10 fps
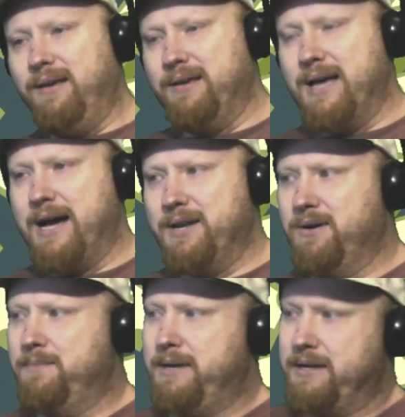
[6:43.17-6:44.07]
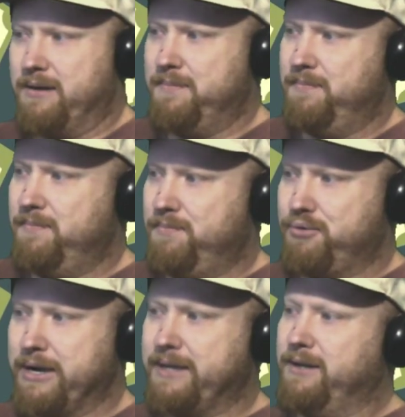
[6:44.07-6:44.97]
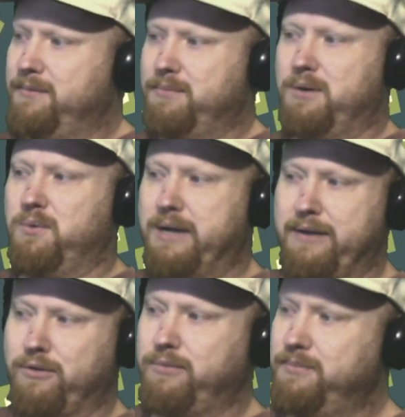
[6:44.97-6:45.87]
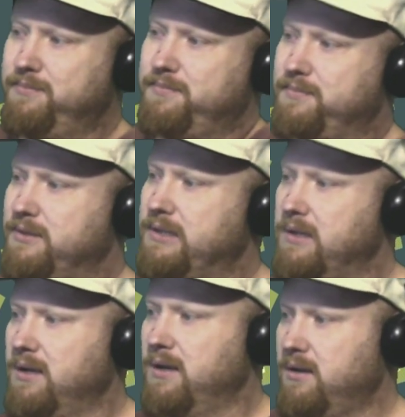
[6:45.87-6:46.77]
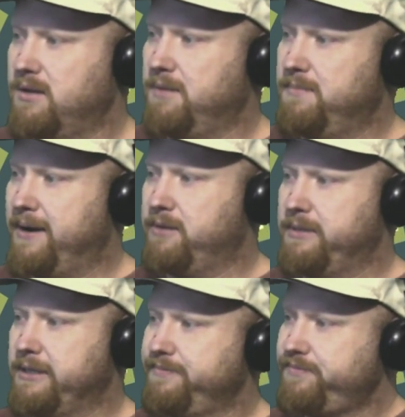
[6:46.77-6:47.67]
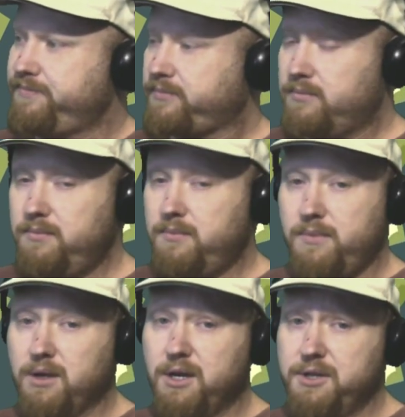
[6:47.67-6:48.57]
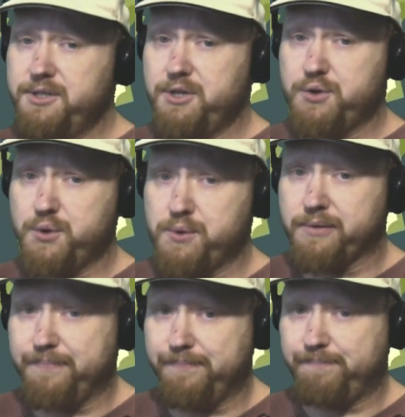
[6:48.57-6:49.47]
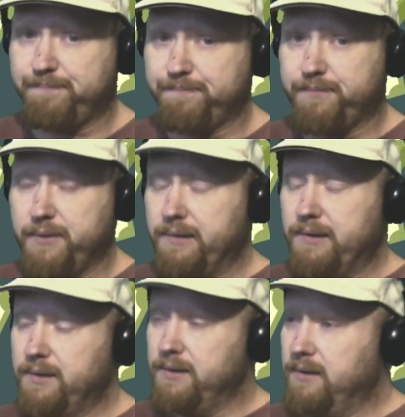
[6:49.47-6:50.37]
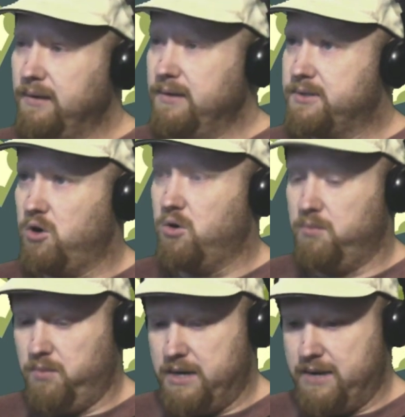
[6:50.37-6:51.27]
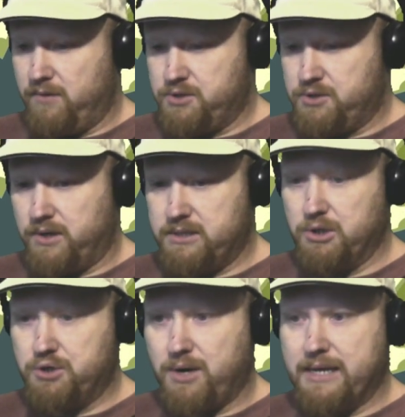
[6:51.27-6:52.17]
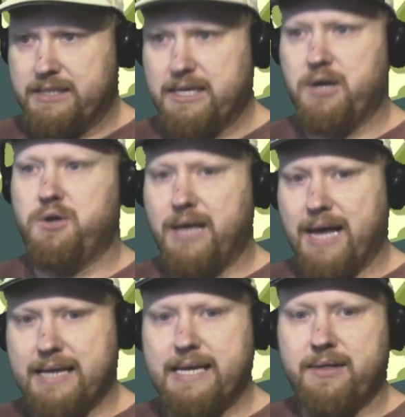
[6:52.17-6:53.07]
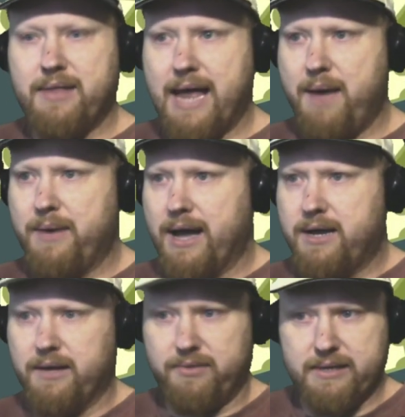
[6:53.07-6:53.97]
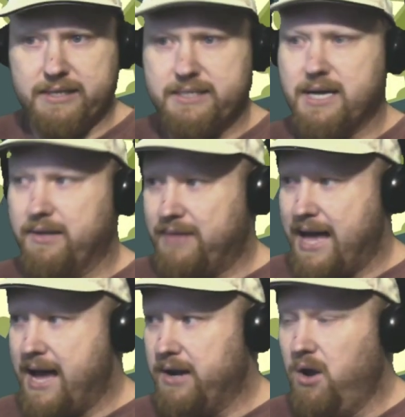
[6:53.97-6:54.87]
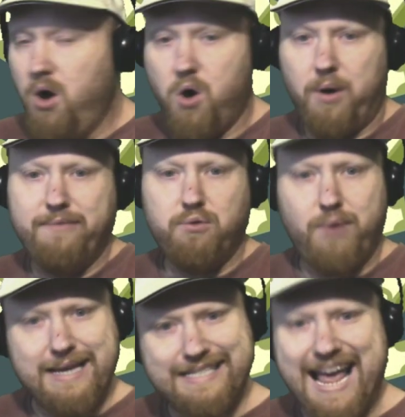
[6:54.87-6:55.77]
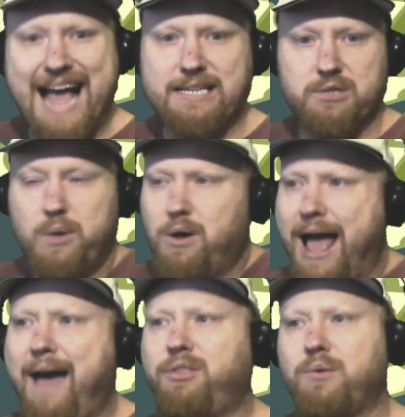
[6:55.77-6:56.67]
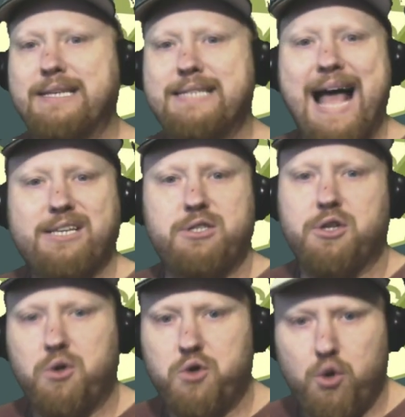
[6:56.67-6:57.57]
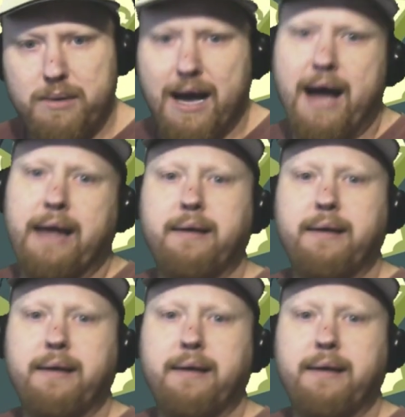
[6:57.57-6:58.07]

Yeah, I know I'm being a prick, but whatever. Doesn't matter to me because it's the truth. So whenever someone's trying to sell you the idea that, hey, we got to cut this, cut that, or even raise taxes, we don't have to raise taxes to do UBI